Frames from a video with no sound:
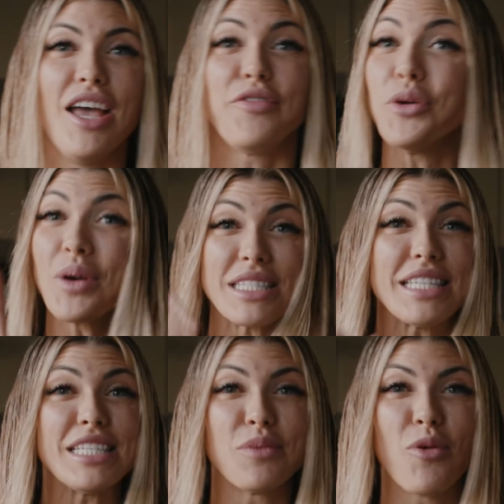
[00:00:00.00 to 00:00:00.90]
If you wanna
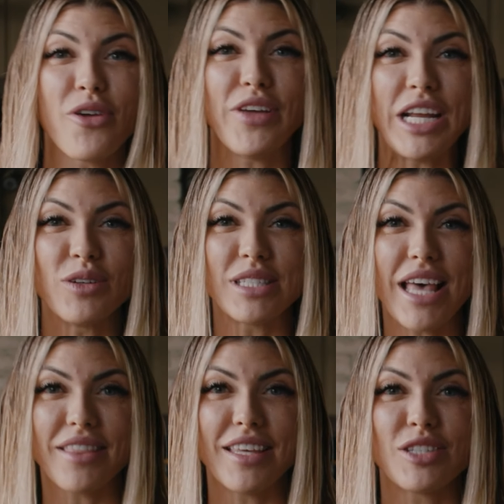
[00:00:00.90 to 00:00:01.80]
see some more videos
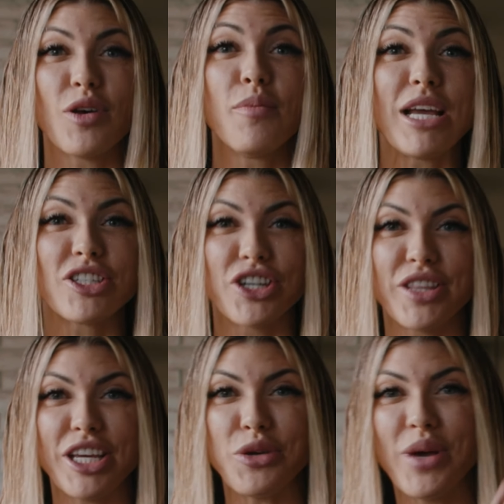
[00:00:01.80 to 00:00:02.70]
like this one, make sure
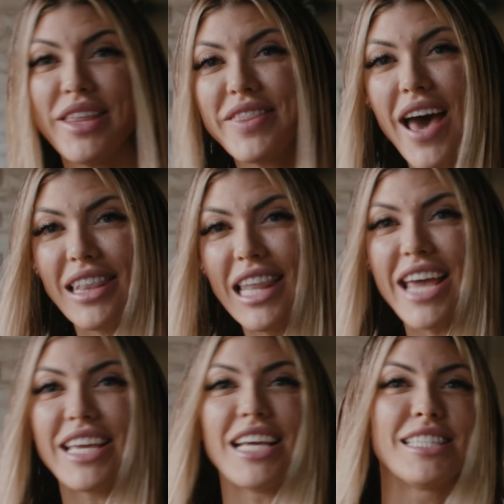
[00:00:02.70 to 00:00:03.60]
that you hit that
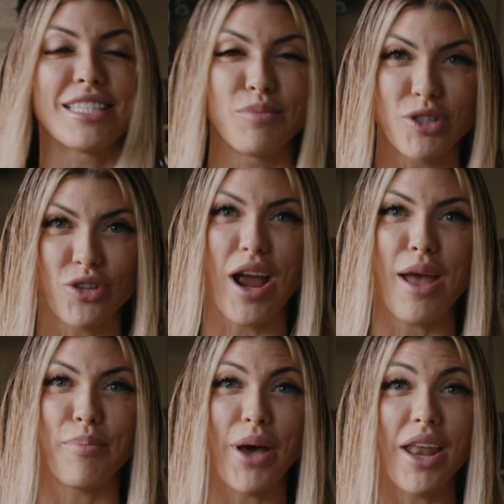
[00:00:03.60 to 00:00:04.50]
like and
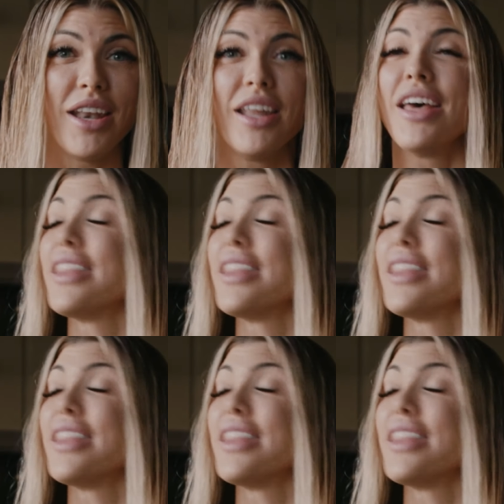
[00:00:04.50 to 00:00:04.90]
subscribe button.